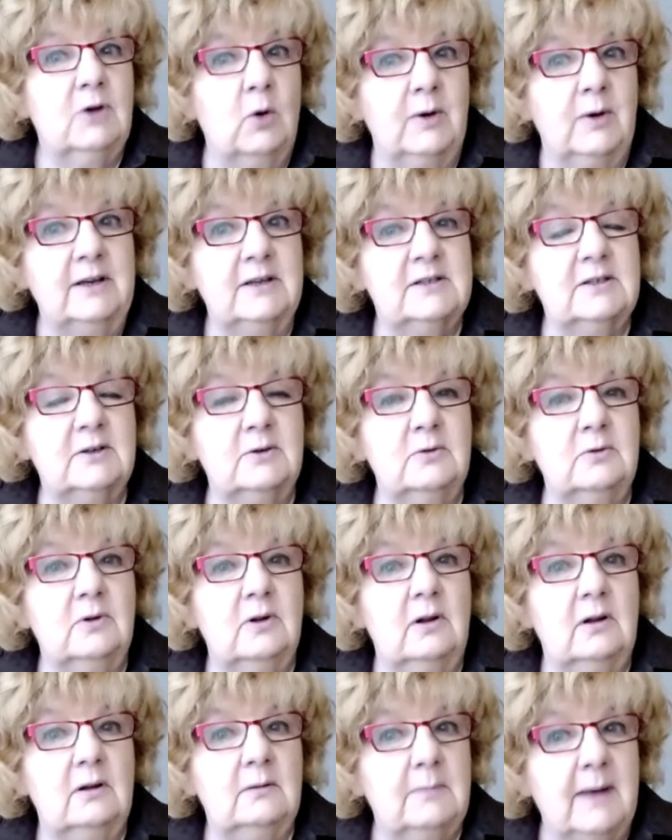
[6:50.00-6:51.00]
going to
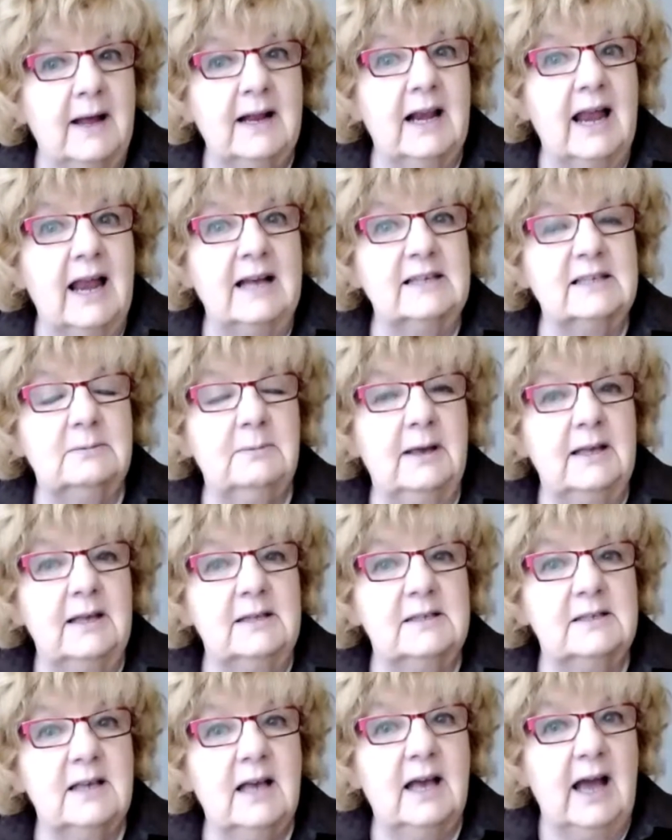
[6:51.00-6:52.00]
school? My
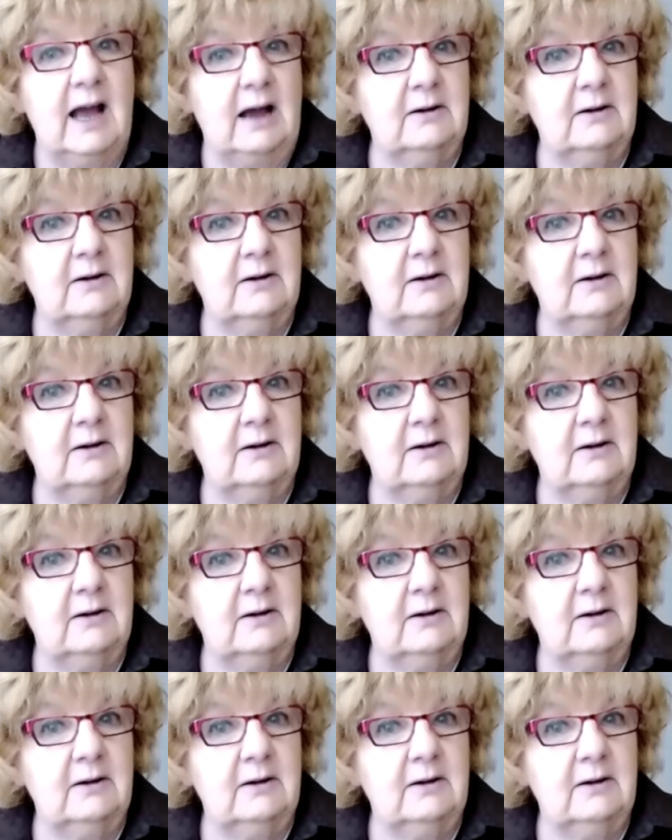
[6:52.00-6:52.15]
classmates,